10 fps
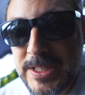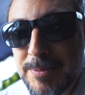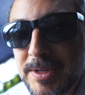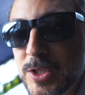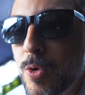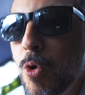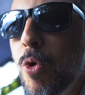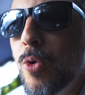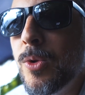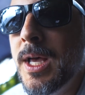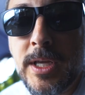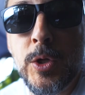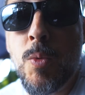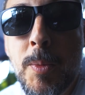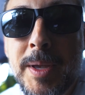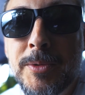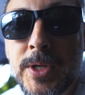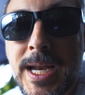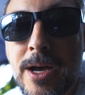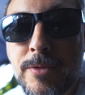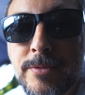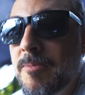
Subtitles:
deep into a hole that you won't be able to get out of.